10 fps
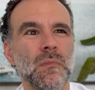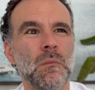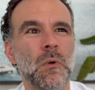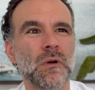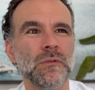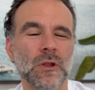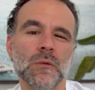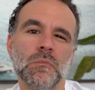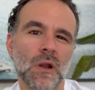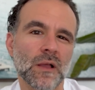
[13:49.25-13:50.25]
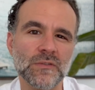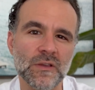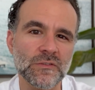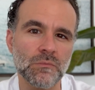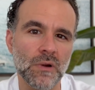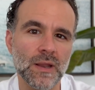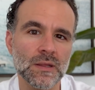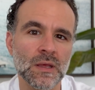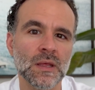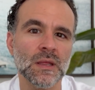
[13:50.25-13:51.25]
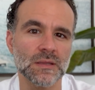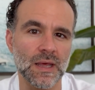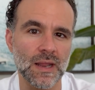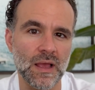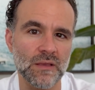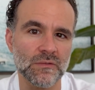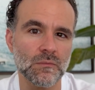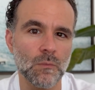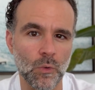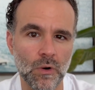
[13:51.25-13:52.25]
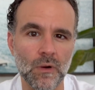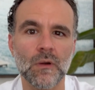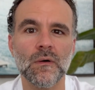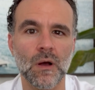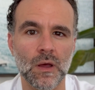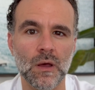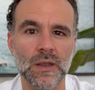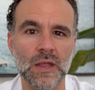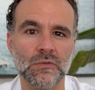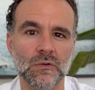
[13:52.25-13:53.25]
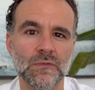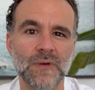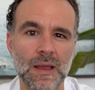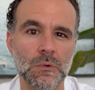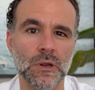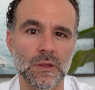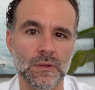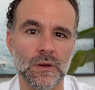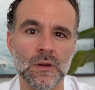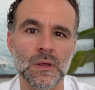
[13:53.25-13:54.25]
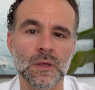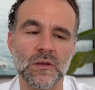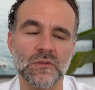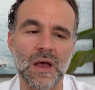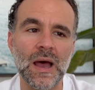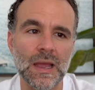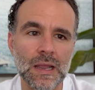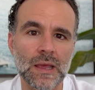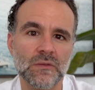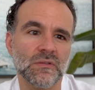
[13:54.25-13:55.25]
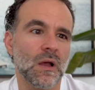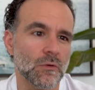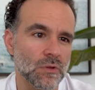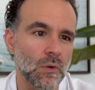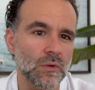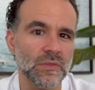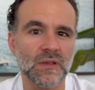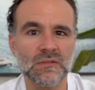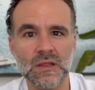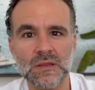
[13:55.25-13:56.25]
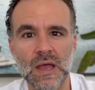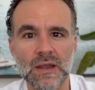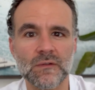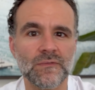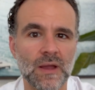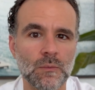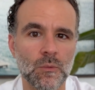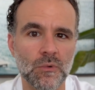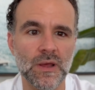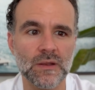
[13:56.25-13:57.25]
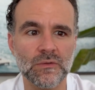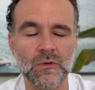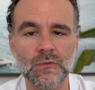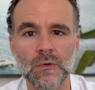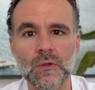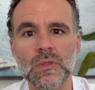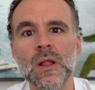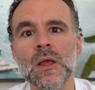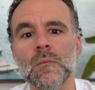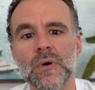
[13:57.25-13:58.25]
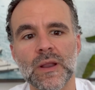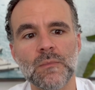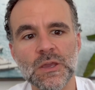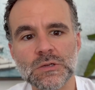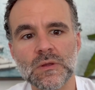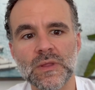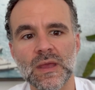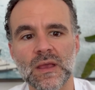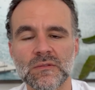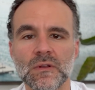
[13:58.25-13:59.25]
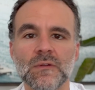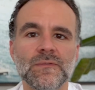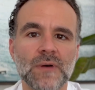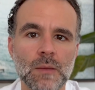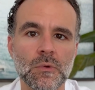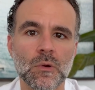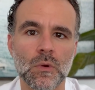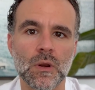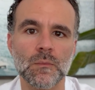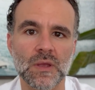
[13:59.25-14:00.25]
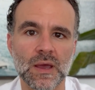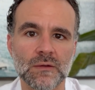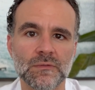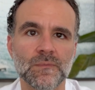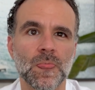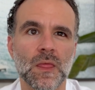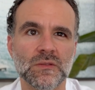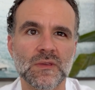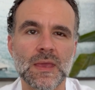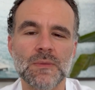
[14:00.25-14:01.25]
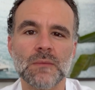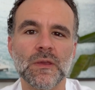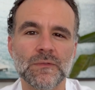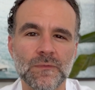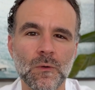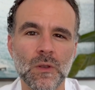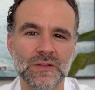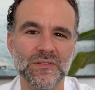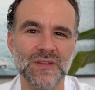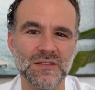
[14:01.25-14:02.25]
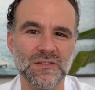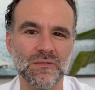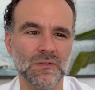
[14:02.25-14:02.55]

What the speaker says: more of an unprocessed bread that has more natural fiber in there. Because I like sourdough and things like that, and fiber bread and so forth, but I make sure that it has enough fiber where it's keeping me full. It's not just